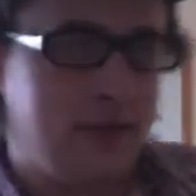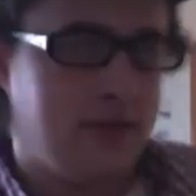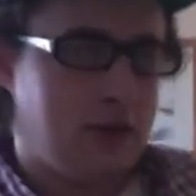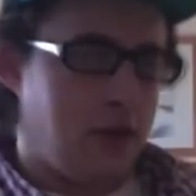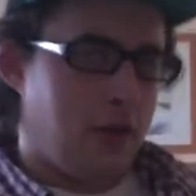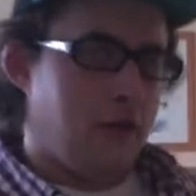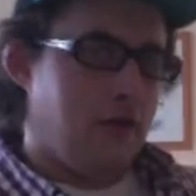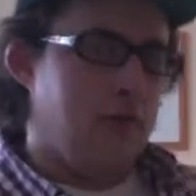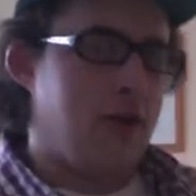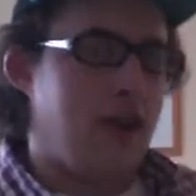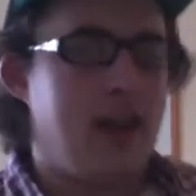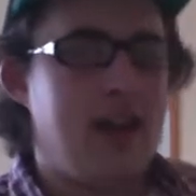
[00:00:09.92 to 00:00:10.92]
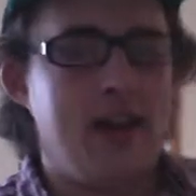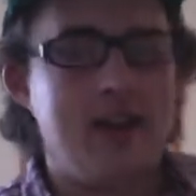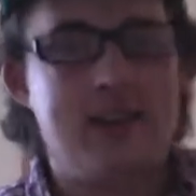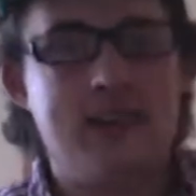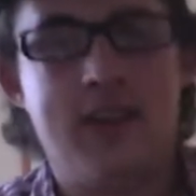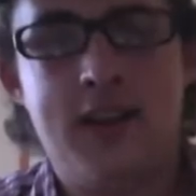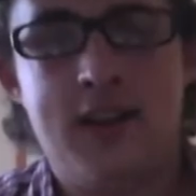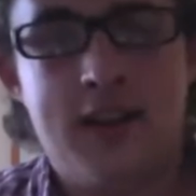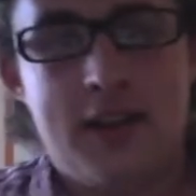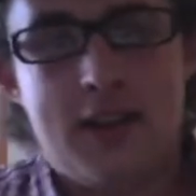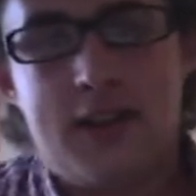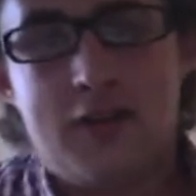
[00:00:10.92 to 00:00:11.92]
lovely bed.
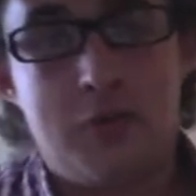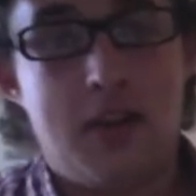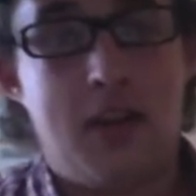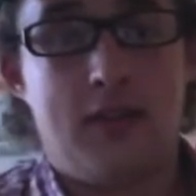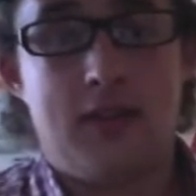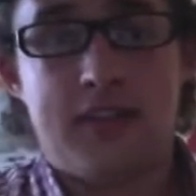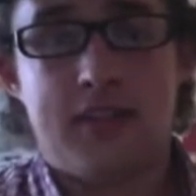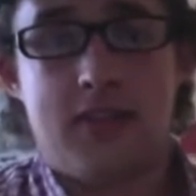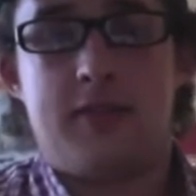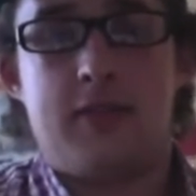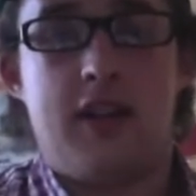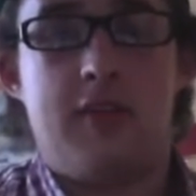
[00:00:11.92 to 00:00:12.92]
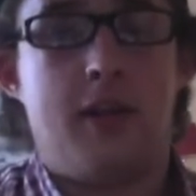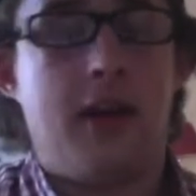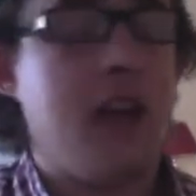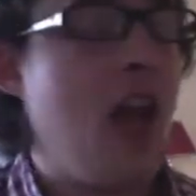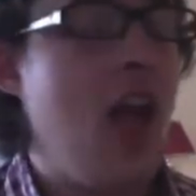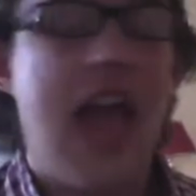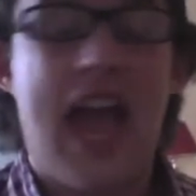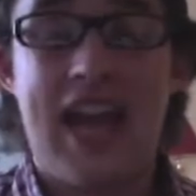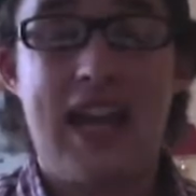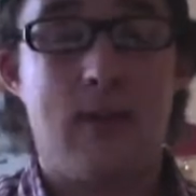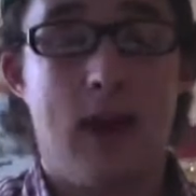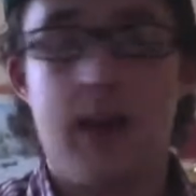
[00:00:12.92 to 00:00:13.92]
Should be lovely, it's costing me enough money.
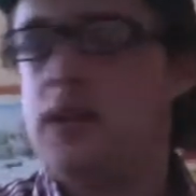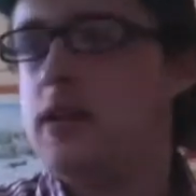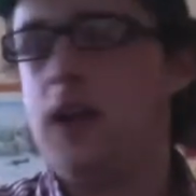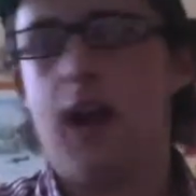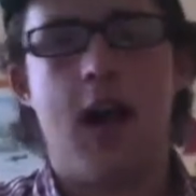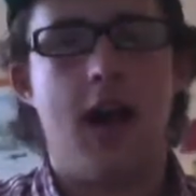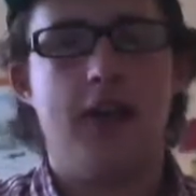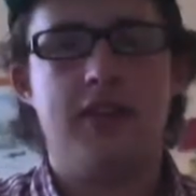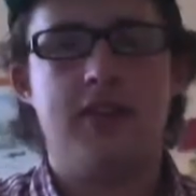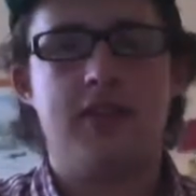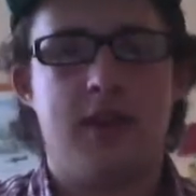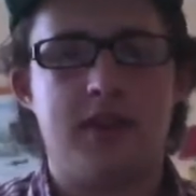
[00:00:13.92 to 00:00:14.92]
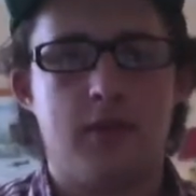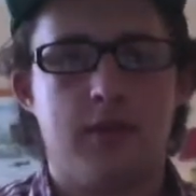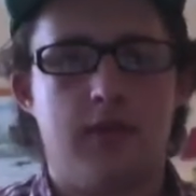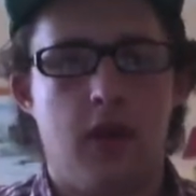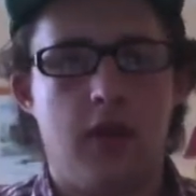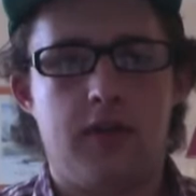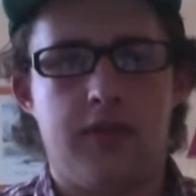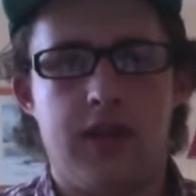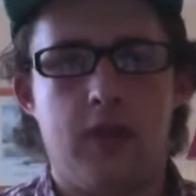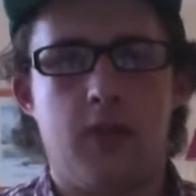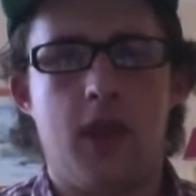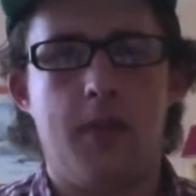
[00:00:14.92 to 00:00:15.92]
Anyway, this is my sort of vlog
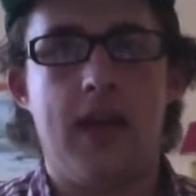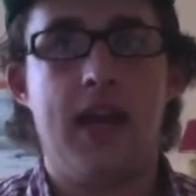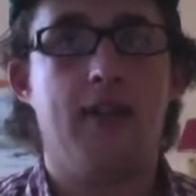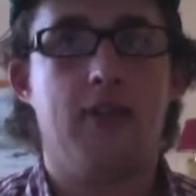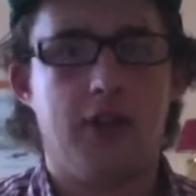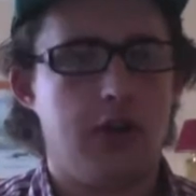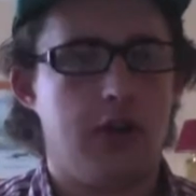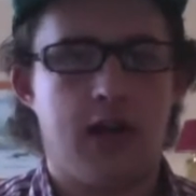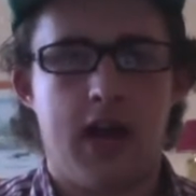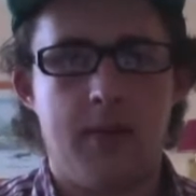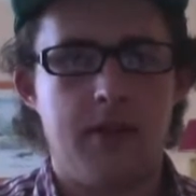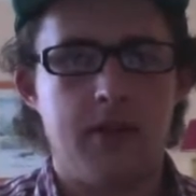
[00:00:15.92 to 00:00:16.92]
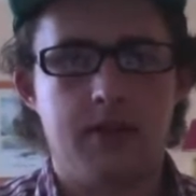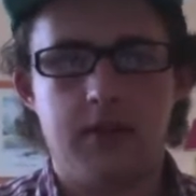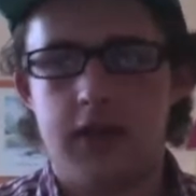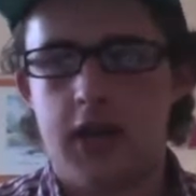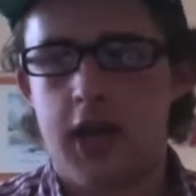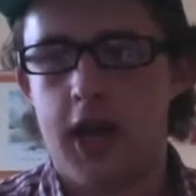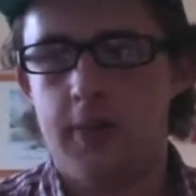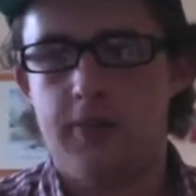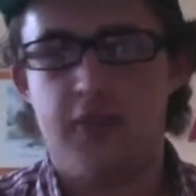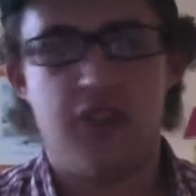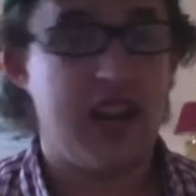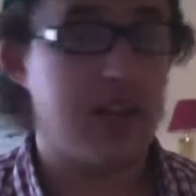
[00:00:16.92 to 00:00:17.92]
thing while I'm here at Eurogamer for
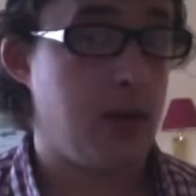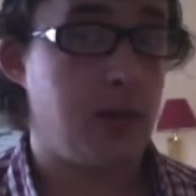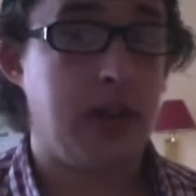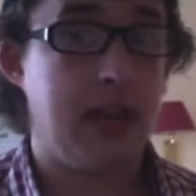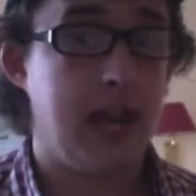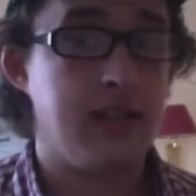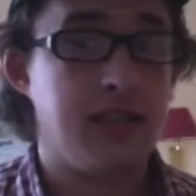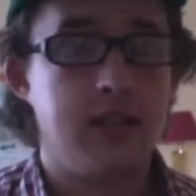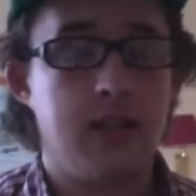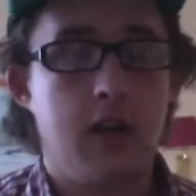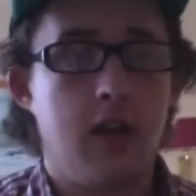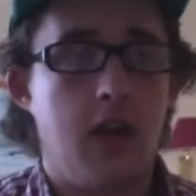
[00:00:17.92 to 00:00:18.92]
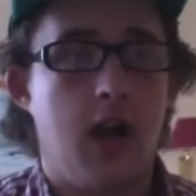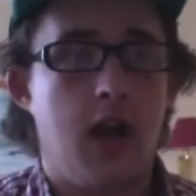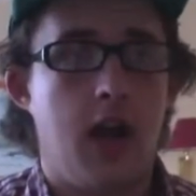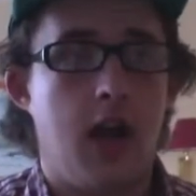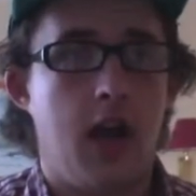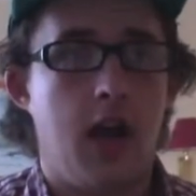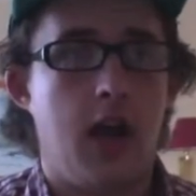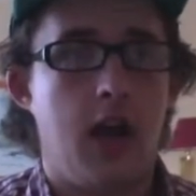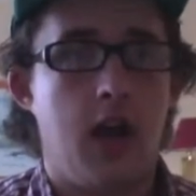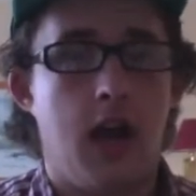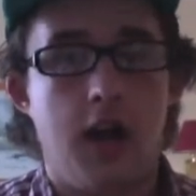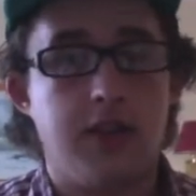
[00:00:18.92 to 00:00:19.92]
the next couple of days.
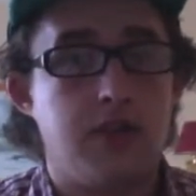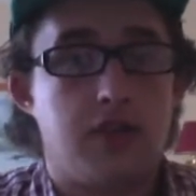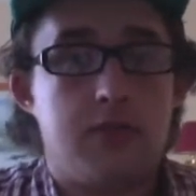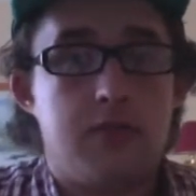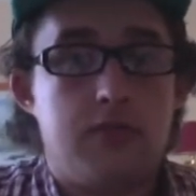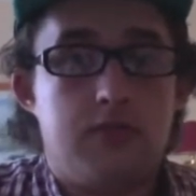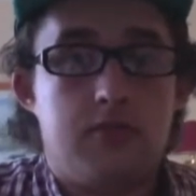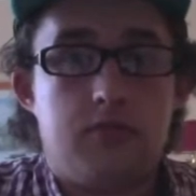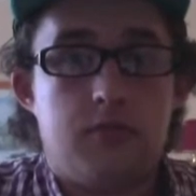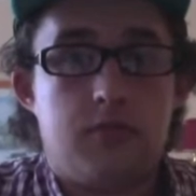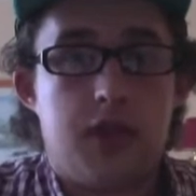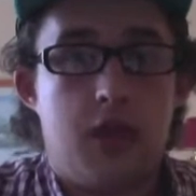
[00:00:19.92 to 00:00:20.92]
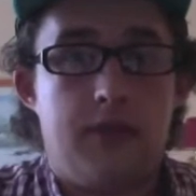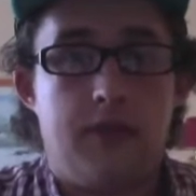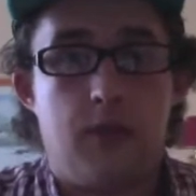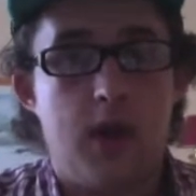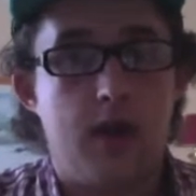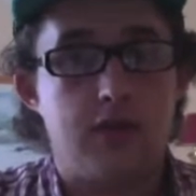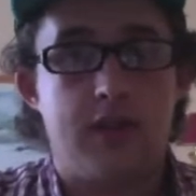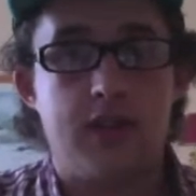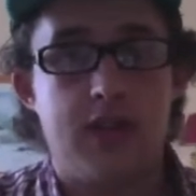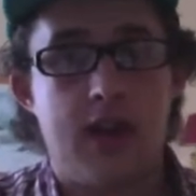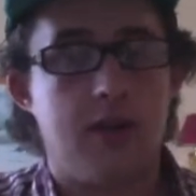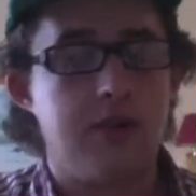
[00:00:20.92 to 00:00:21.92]
I took some stuff while I was travelling
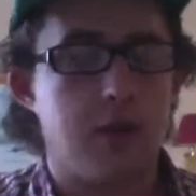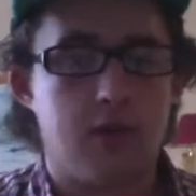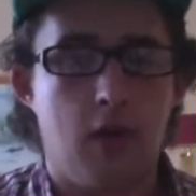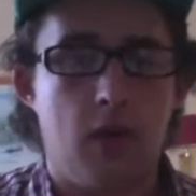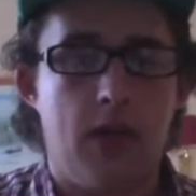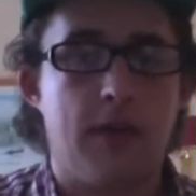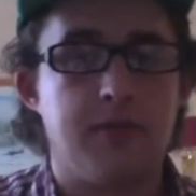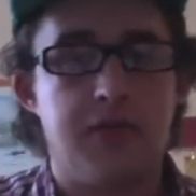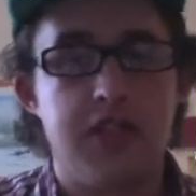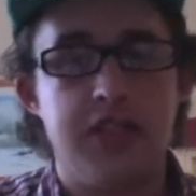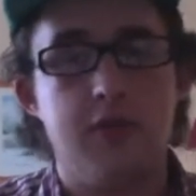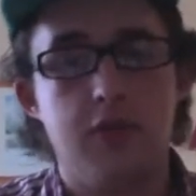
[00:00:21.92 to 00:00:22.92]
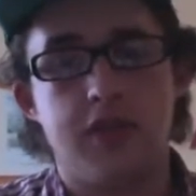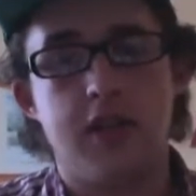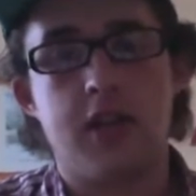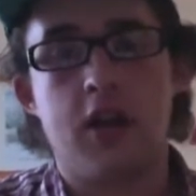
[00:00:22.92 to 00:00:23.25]
down, so I'm going to roll that with some cheesy music,